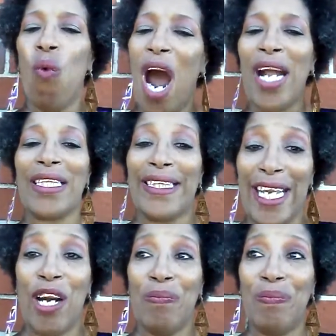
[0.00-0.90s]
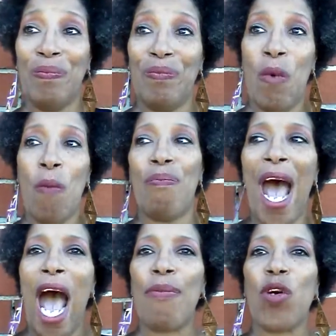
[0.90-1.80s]
water dipped,
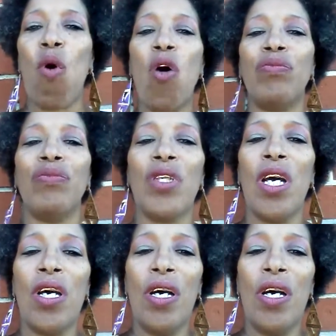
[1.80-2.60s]
Bible quoting,